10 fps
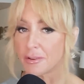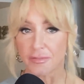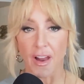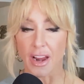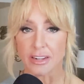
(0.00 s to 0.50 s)
you
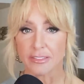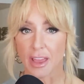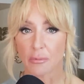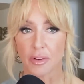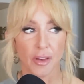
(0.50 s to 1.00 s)
find
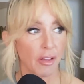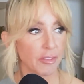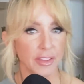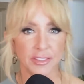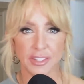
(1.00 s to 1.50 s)
that with all of
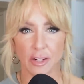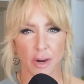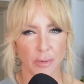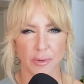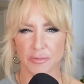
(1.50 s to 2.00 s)
these
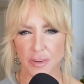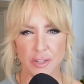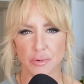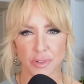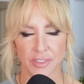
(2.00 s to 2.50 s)
incredible free
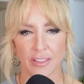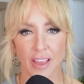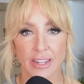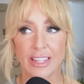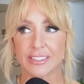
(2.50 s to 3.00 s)
tools
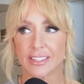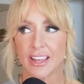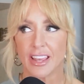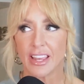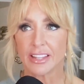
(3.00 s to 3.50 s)
online,
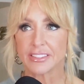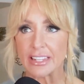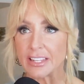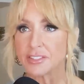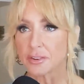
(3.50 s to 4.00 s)
it's
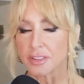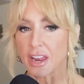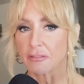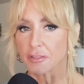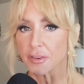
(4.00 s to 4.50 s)
easier than
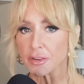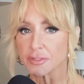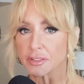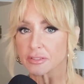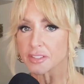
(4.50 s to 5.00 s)
ever for you
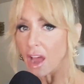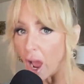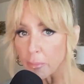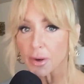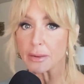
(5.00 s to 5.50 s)
to
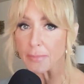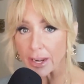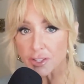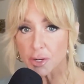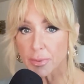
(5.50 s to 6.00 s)
operate and
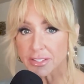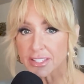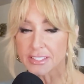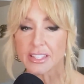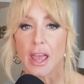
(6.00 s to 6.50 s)
manage your
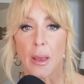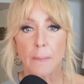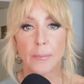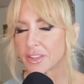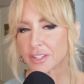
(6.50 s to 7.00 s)
business,
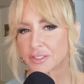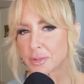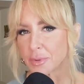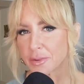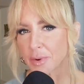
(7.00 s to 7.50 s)
but the
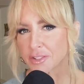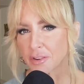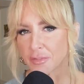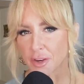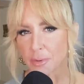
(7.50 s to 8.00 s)
consumer
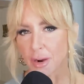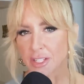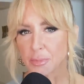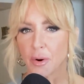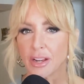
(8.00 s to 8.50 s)
threshold for your
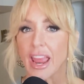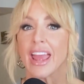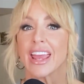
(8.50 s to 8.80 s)
price point